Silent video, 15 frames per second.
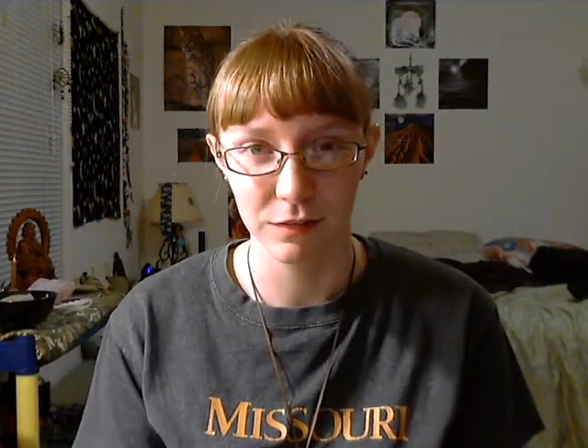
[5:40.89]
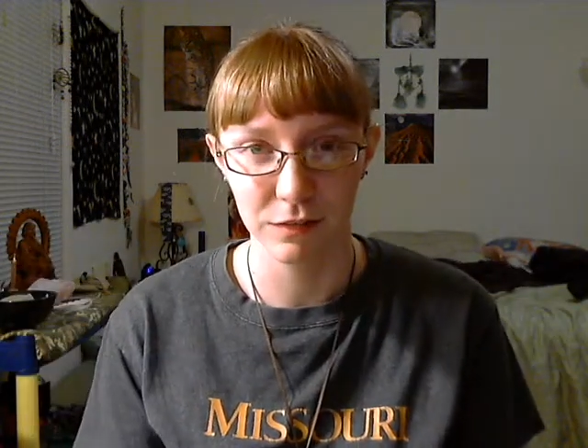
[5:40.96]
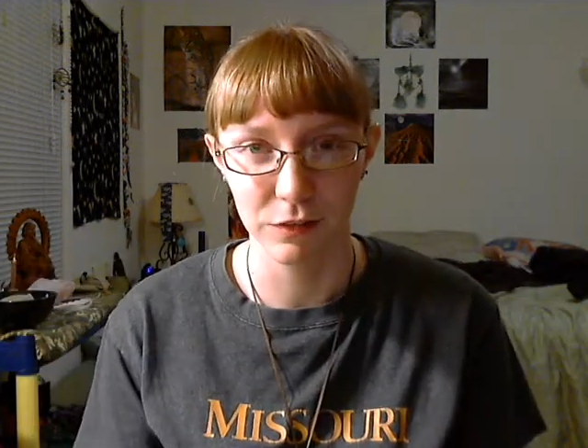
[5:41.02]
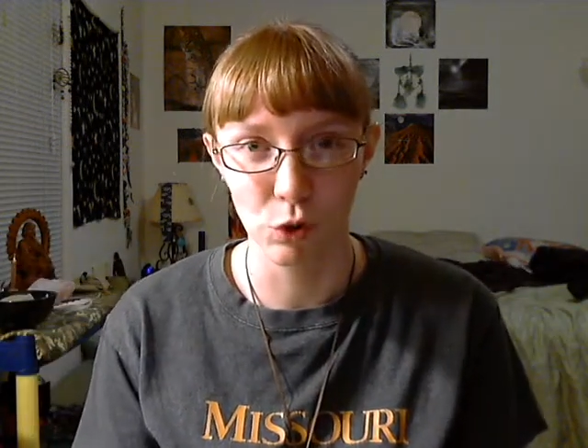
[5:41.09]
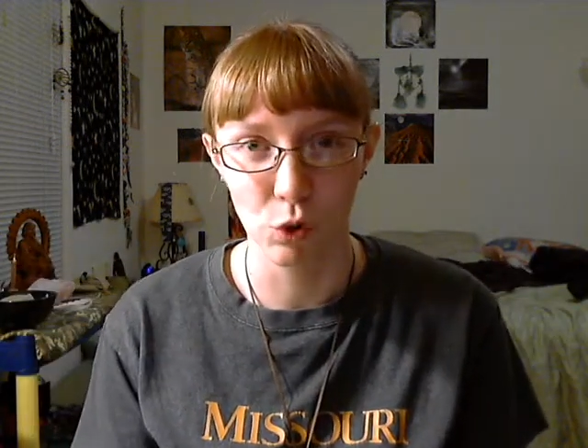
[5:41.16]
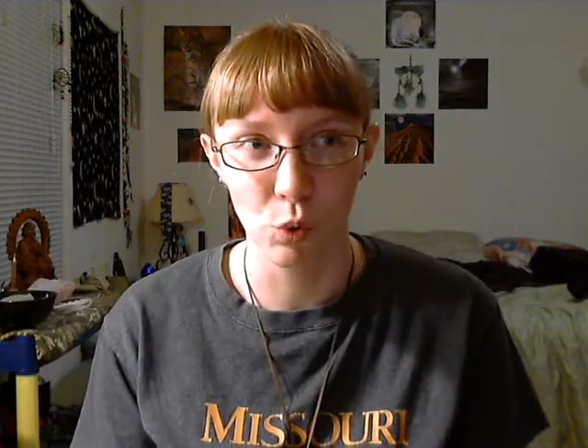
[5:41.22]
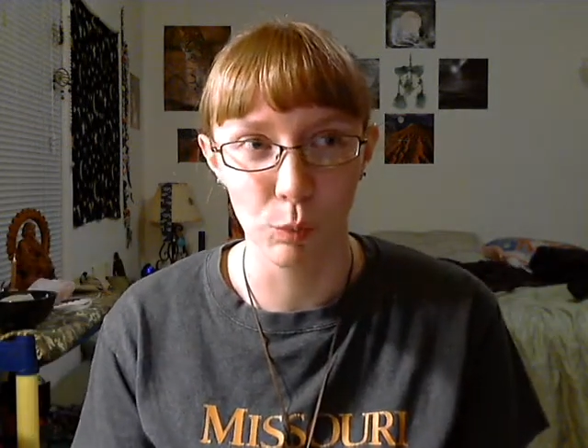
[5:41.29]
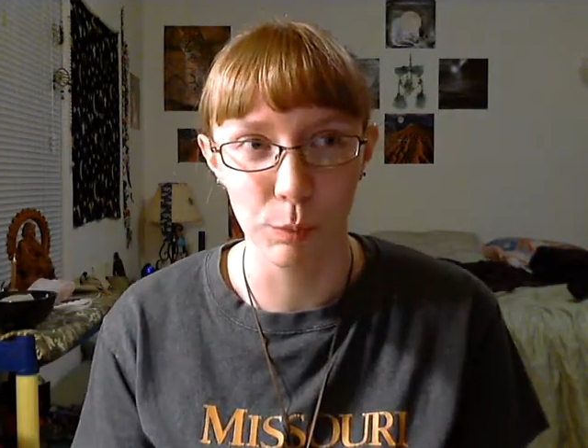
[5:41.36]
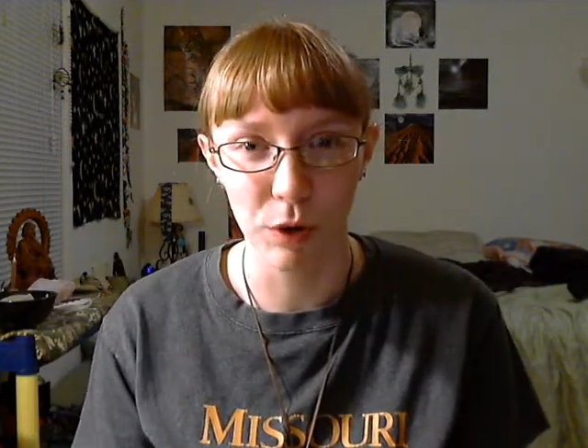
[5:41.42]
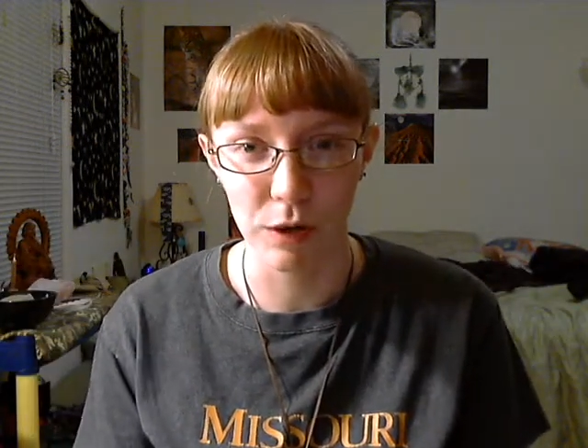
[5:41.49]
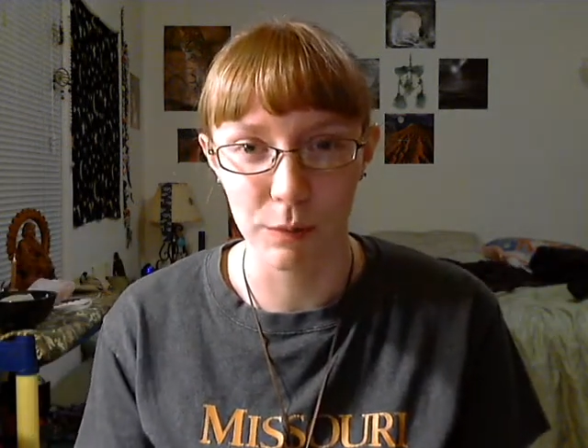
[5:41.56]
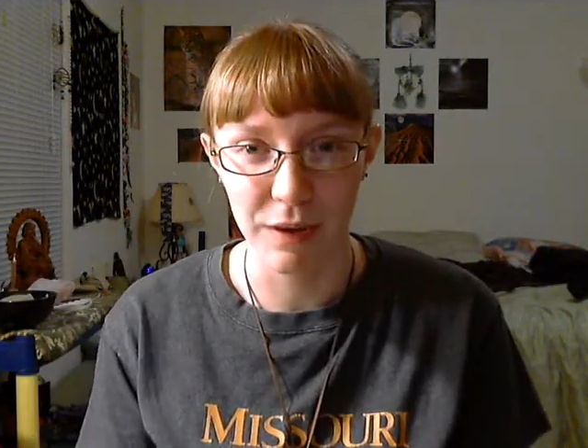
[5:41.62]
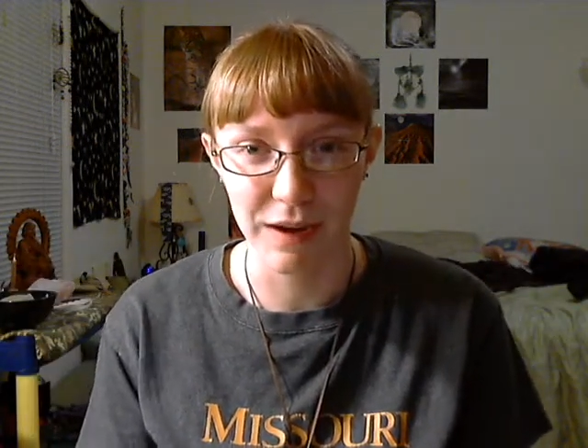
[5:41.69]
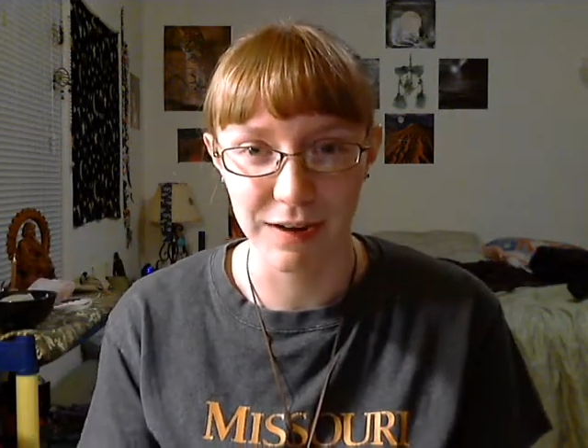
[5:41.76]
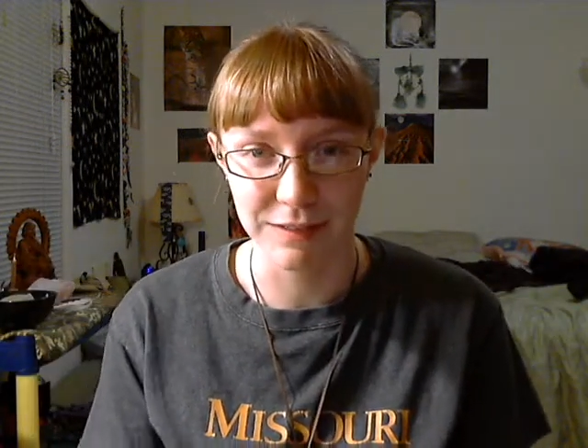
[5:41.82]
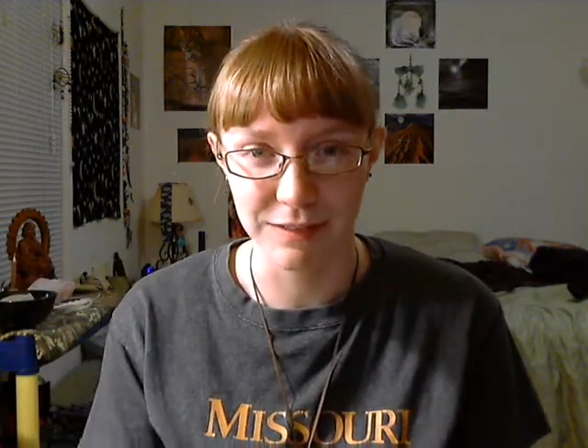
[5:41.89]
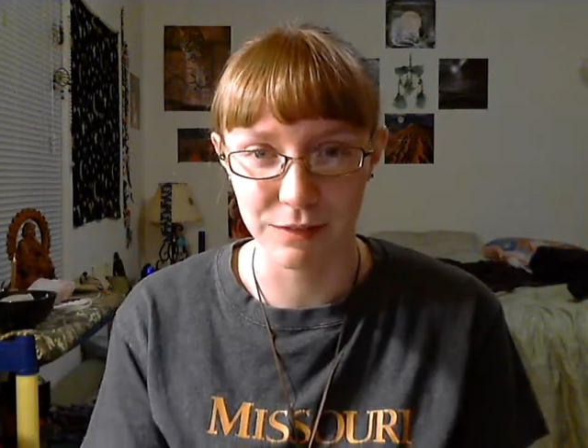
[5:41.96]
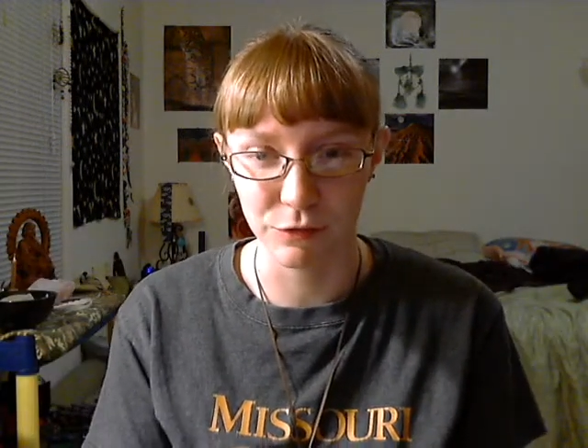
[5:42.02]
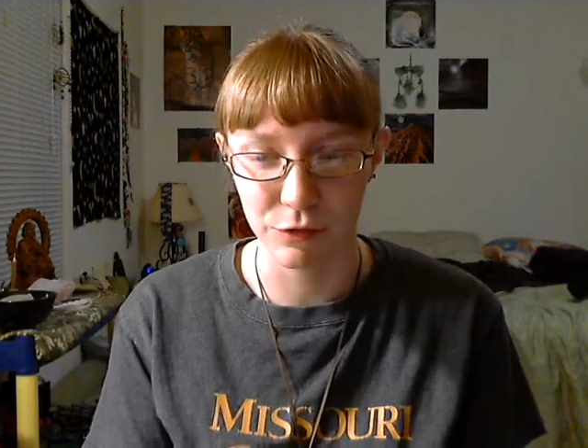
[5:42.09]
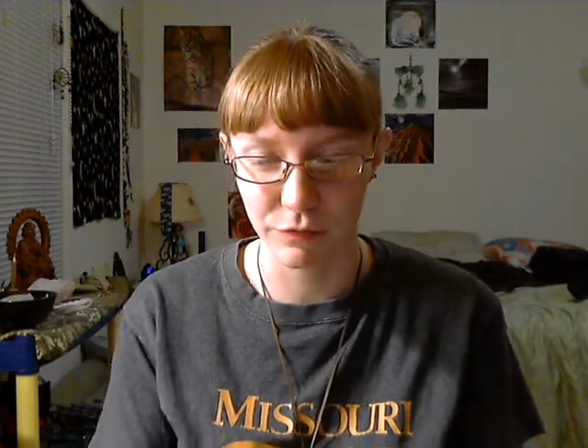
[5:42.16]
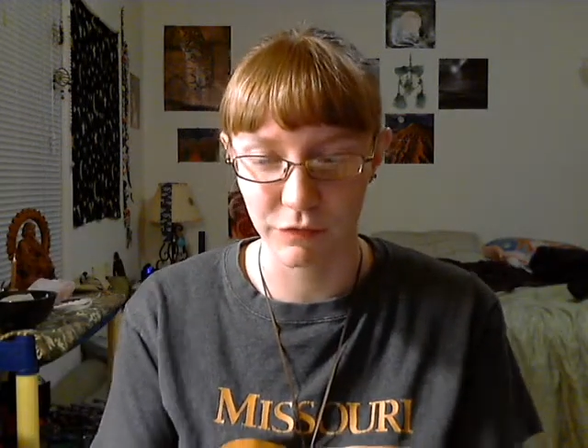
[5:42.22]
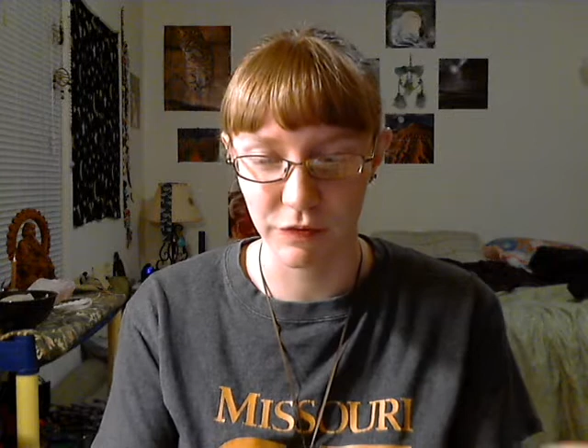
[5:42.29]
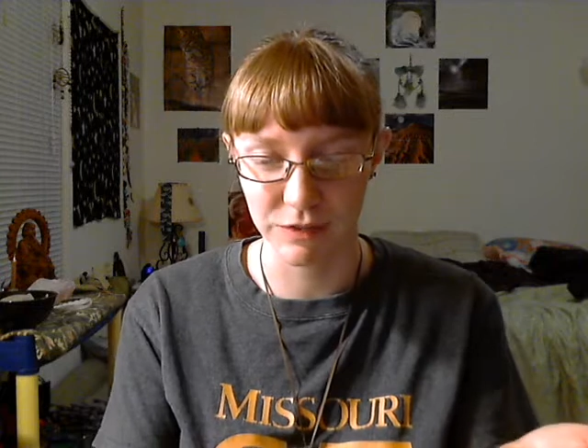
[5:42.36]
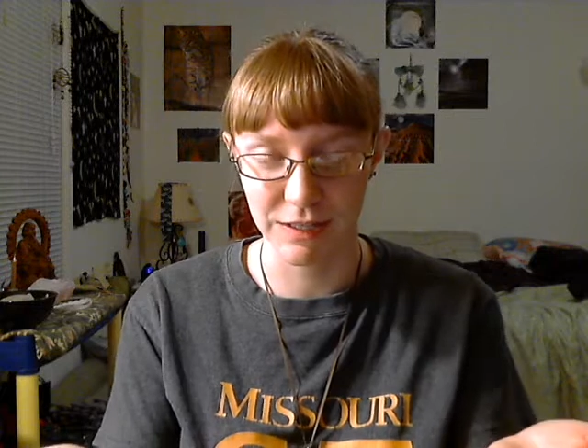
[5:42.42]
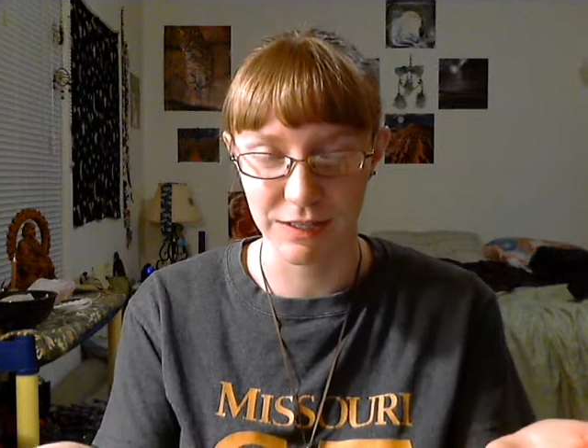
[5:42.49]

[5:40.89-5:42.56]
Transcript: the cool part about it, is it just feels